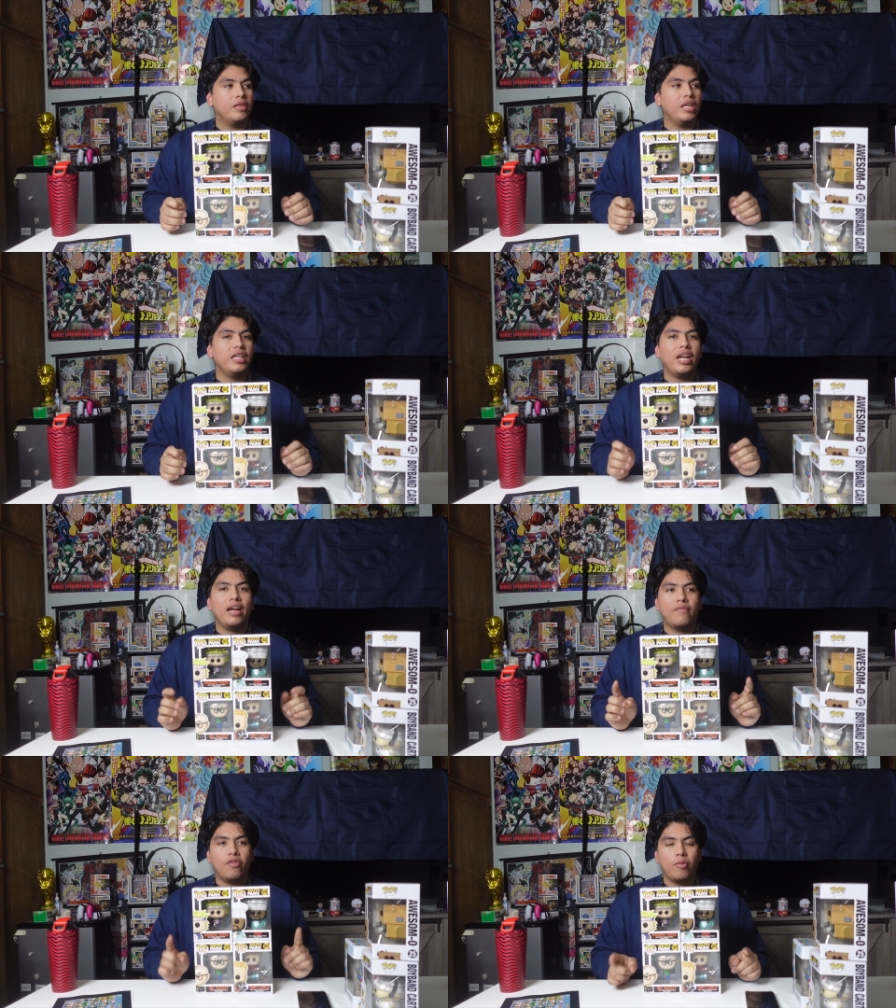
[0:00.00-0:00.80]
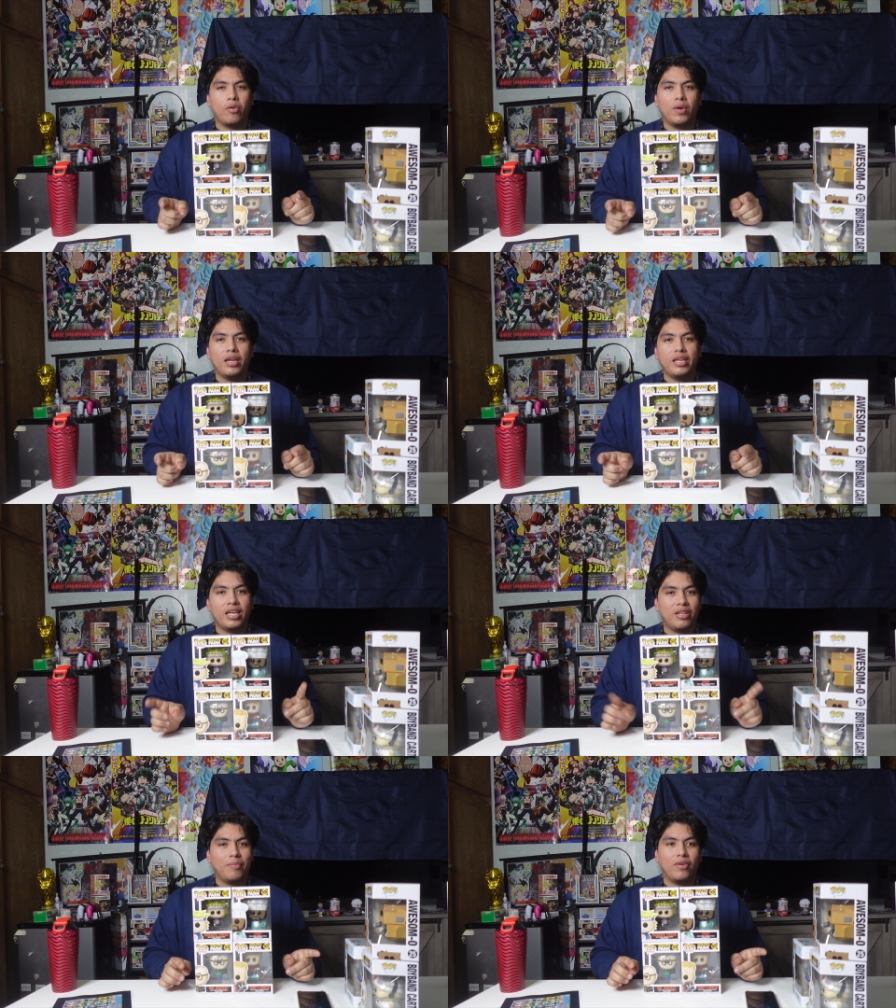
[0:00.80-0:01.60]
they did have Farmer Randy
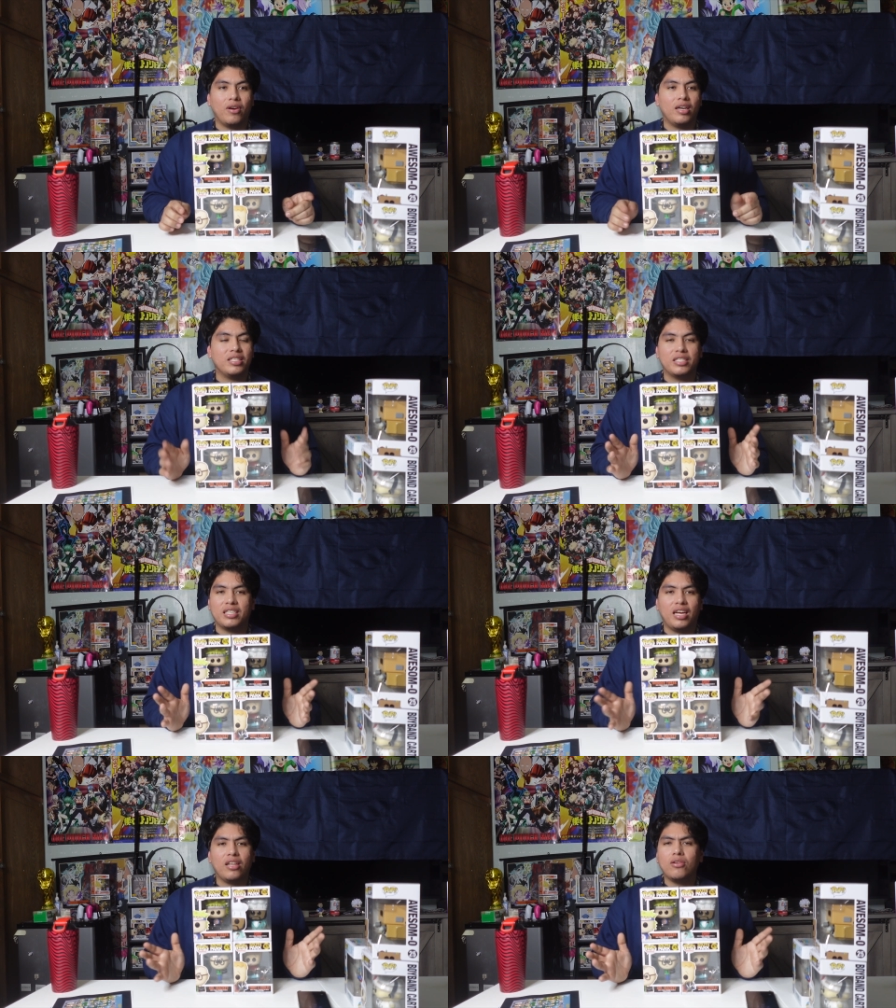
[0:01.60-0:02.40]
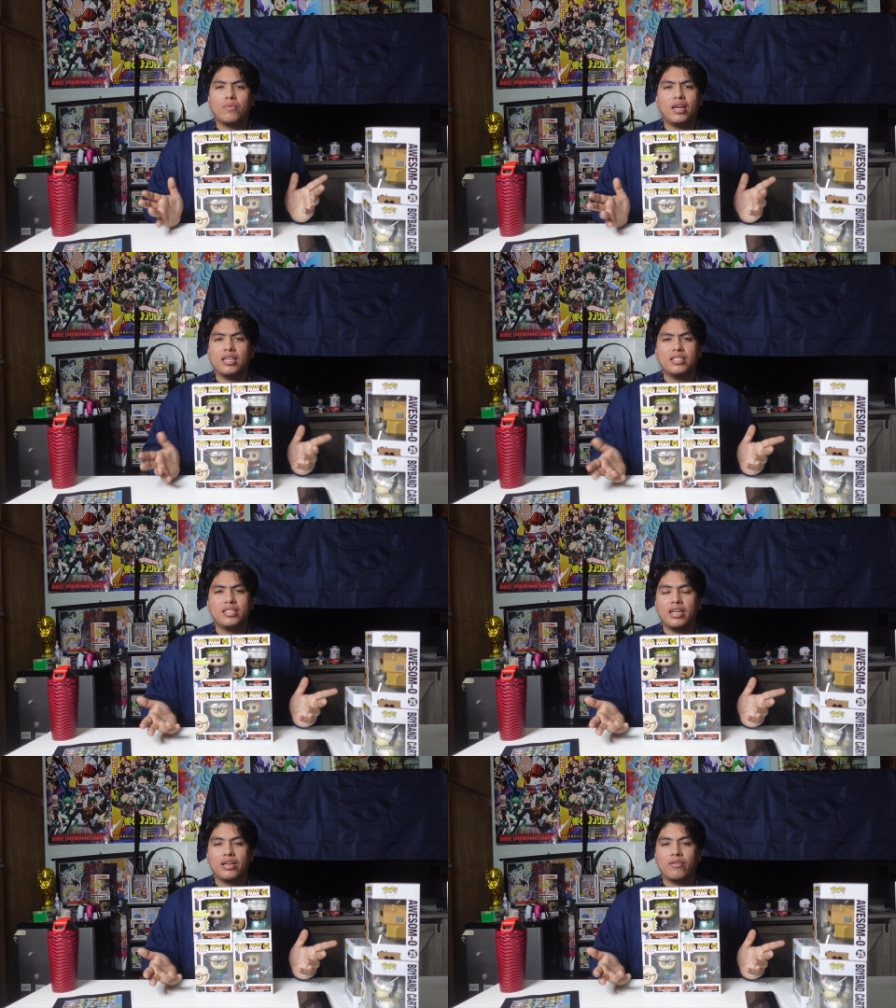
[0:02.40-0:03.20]
at the mall. I just I don't know why I
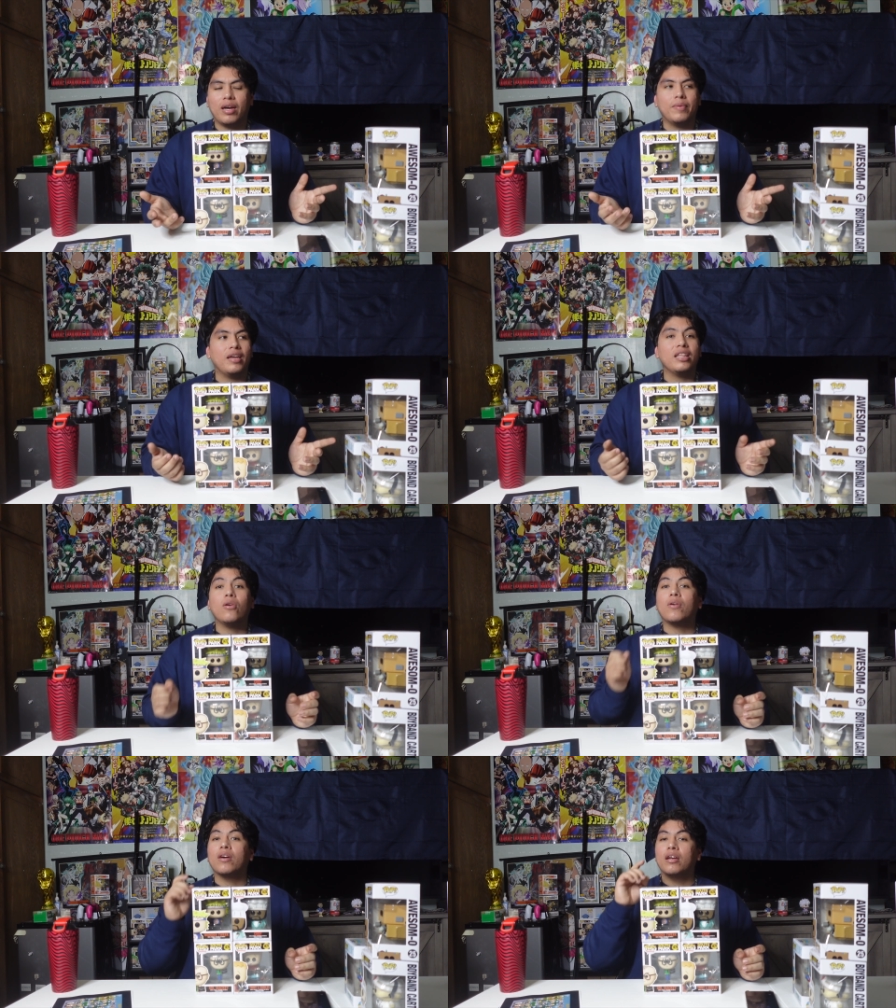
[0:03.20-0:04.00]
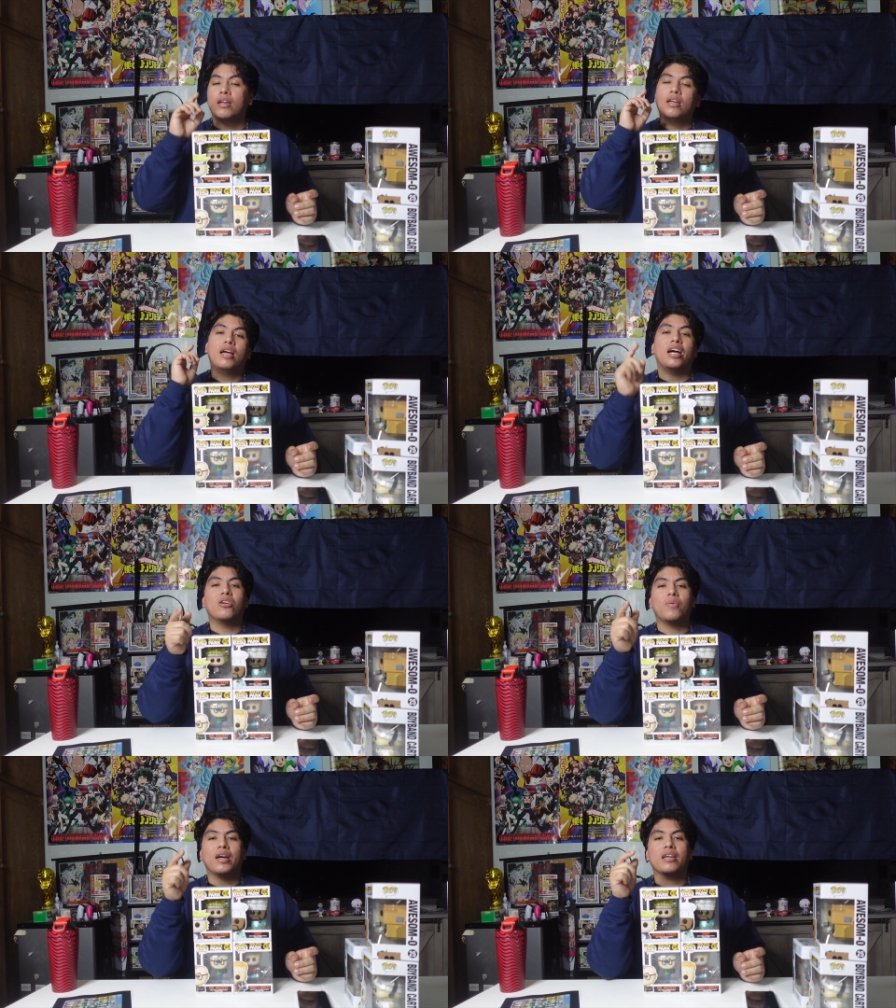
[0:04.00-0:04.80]
just didn't grab it. I know, I
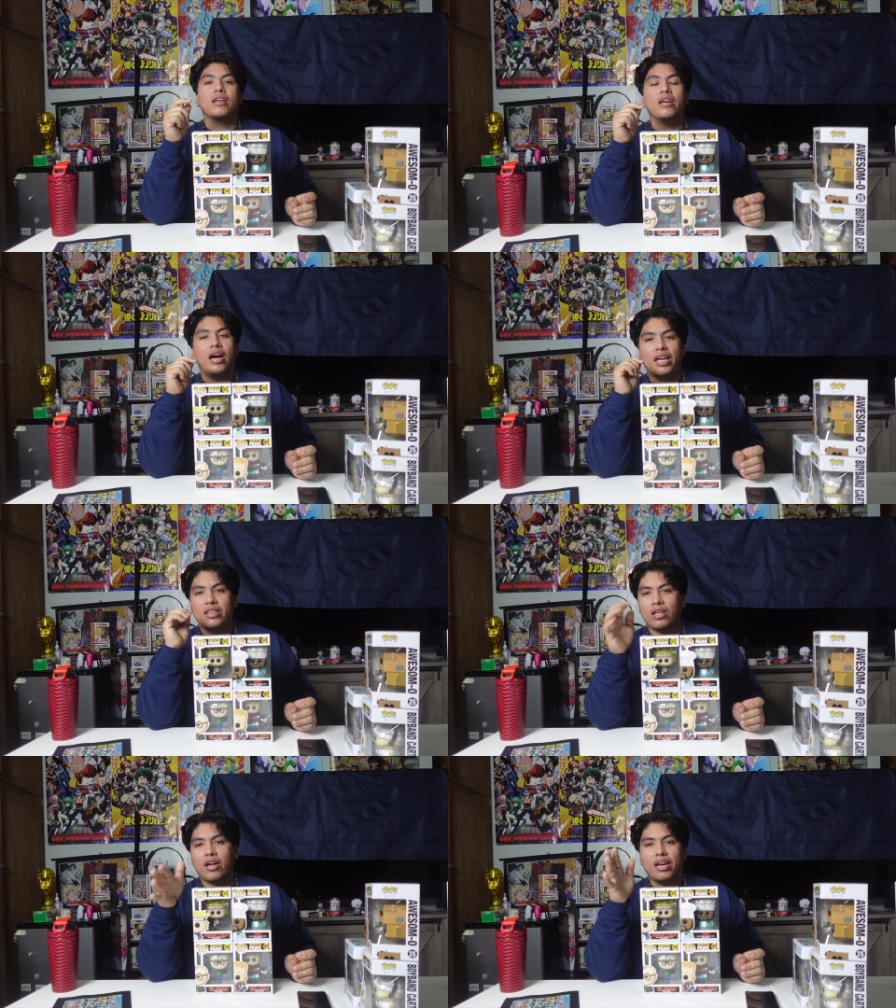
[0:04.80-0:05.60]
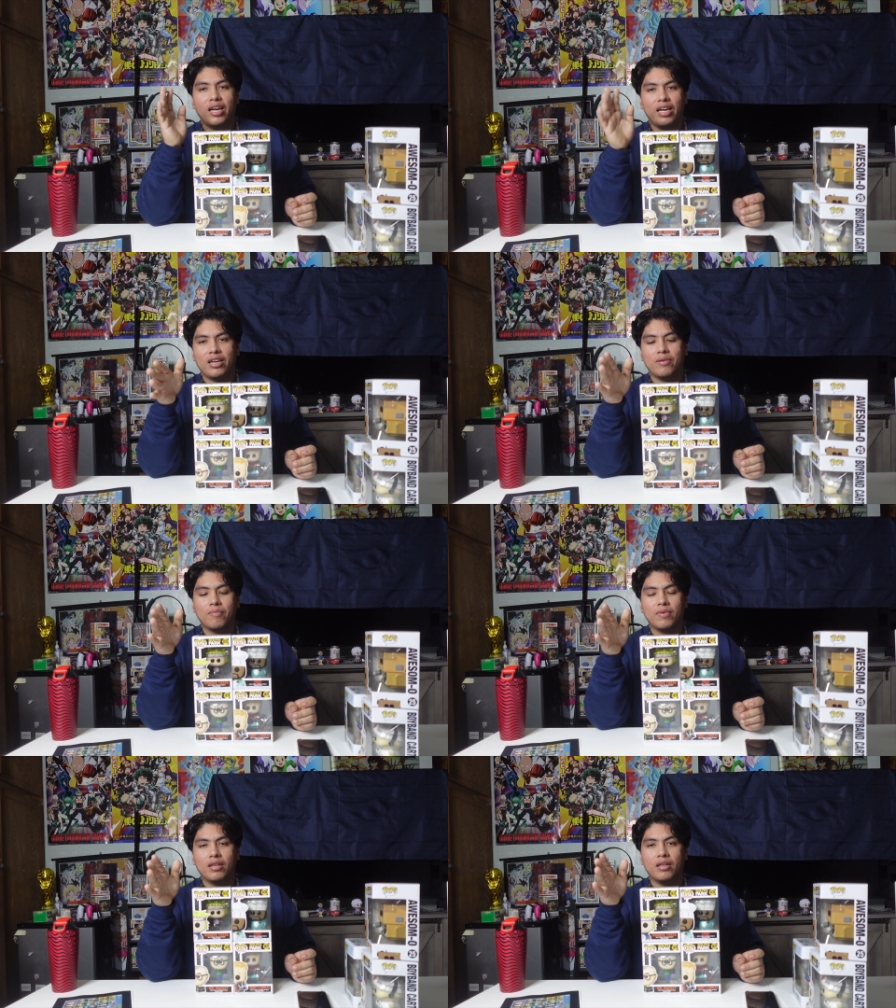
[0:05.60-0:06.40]
know why. I thought I had
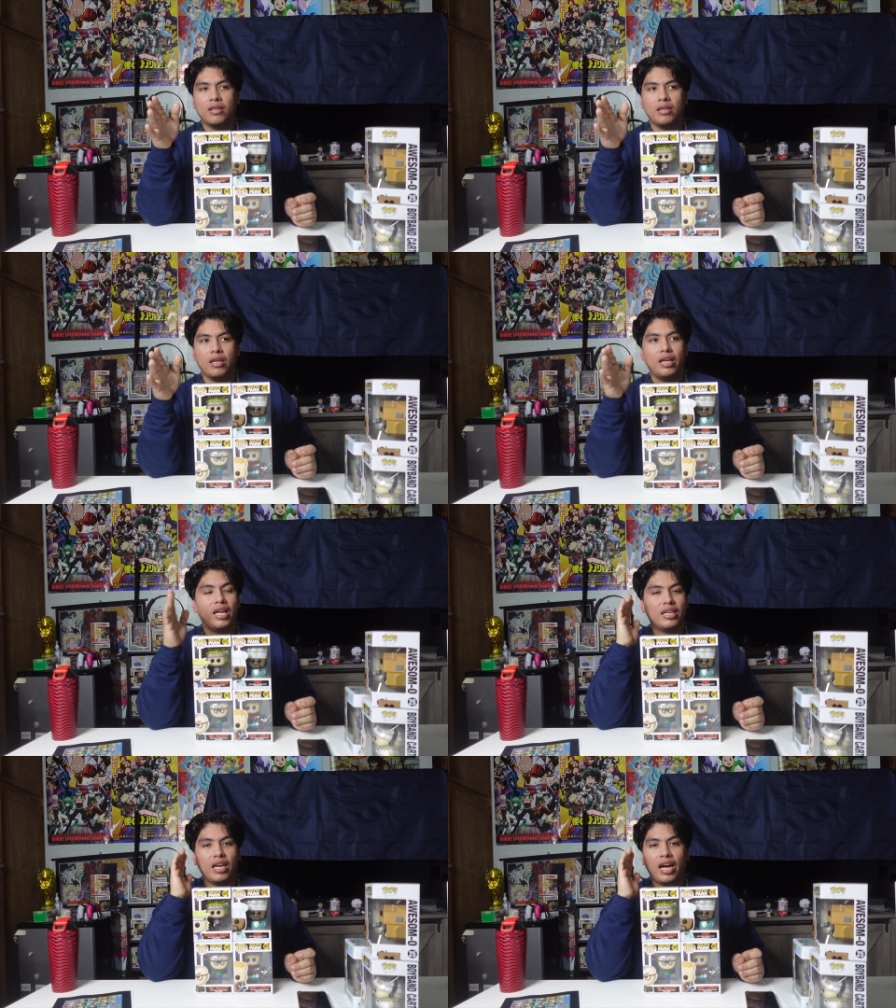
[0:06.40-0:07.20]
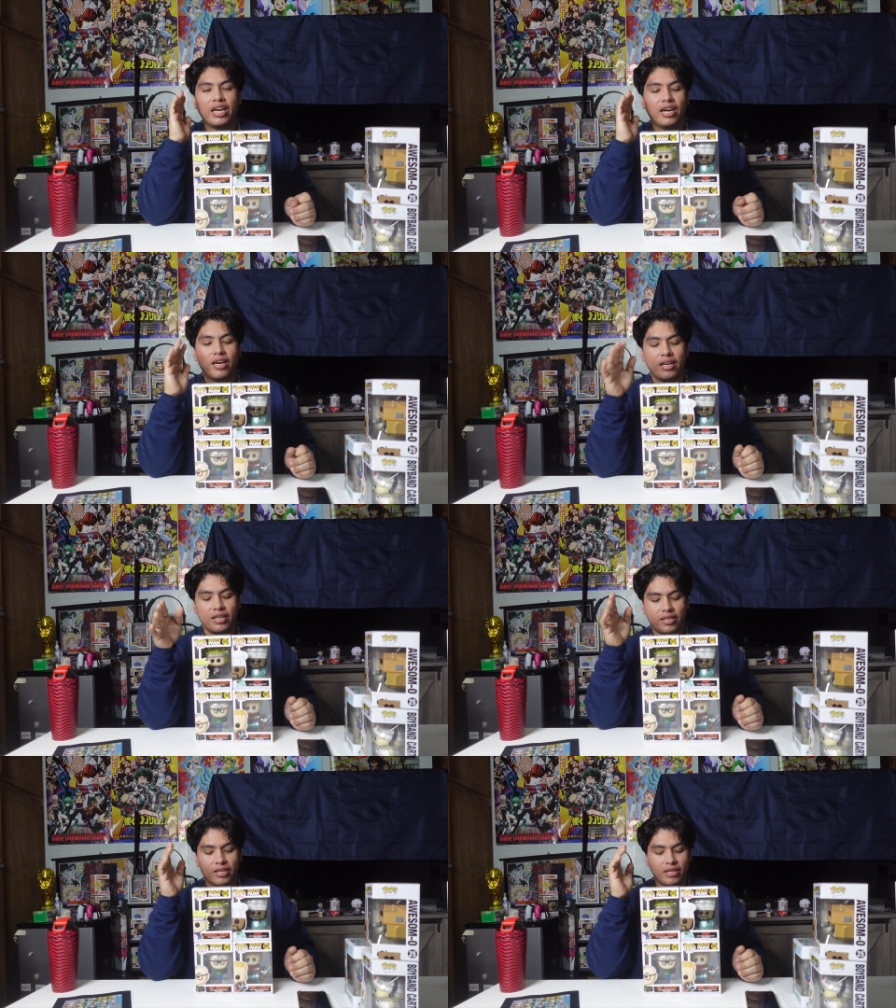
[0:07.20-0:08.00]
him, and I got
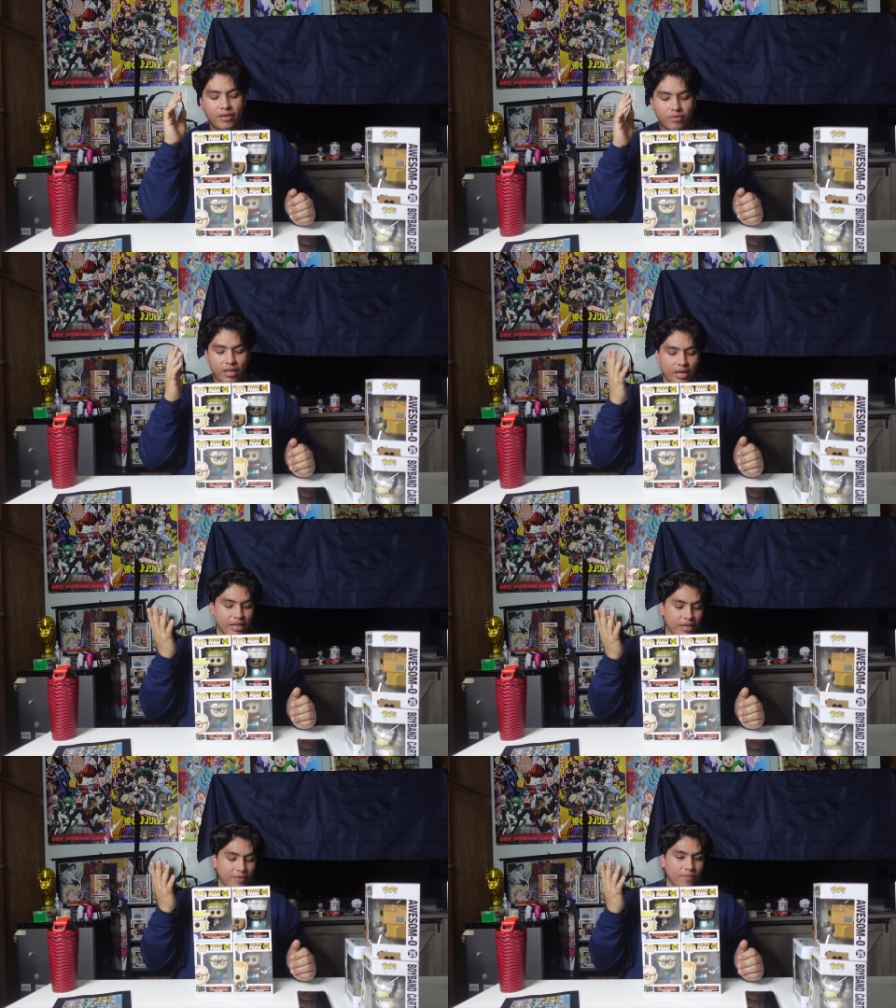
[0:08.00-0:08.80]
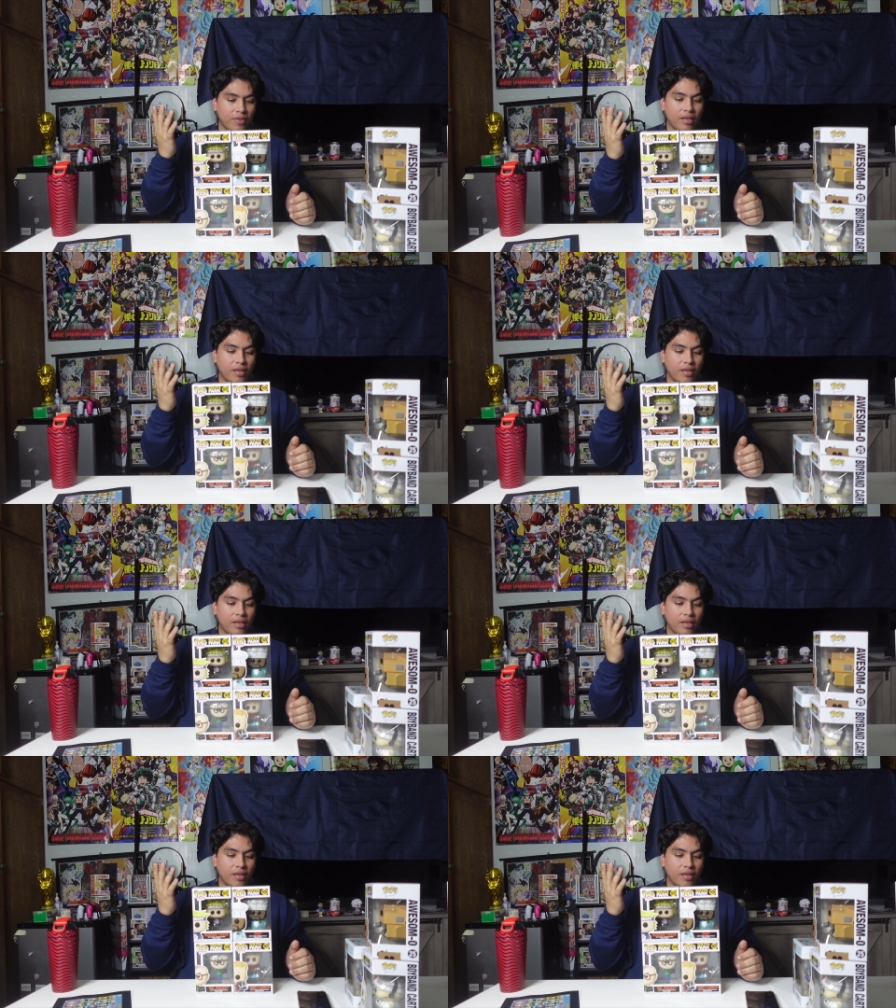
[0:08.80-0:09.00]
uh, what did I get?